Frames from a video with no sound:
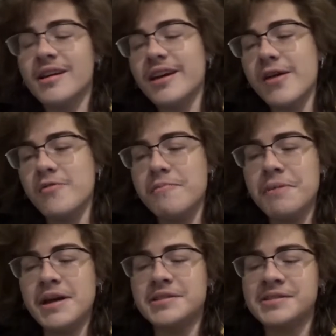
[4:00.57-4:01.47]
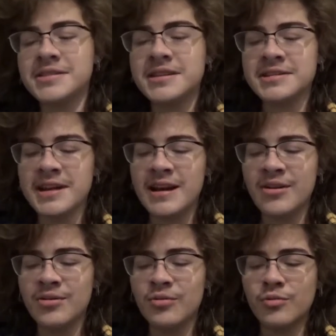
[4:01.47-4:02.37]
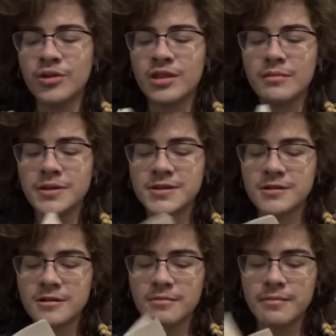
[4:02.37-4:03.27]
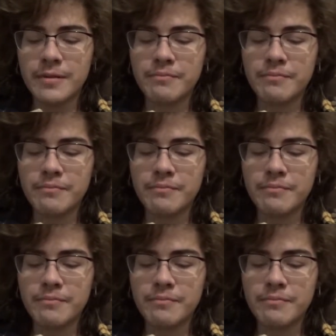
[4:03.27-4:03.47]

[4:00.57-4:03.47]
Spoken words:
it would be to sit down with Mr.